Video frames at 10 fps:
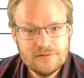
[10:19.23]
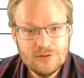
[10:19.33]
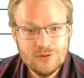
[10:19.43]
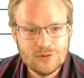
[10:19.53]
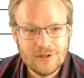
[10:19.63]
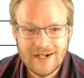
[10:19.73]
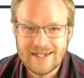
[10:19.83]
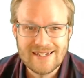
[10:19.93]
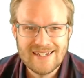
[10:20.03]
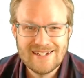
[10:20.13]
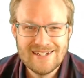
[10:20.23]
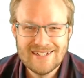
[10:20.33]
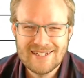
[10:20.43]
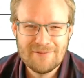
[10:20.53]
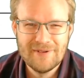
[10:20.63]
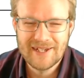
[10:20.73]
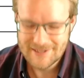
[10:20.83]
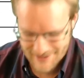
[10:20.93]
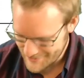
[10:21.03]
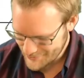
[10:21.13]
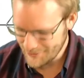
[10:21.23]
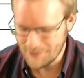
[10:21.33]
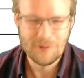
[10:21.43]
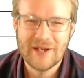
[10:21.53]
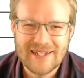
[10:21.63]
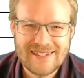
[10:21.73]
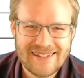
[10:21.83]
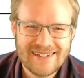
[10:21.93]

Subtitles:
Ooh, identity's up next. I can't wait.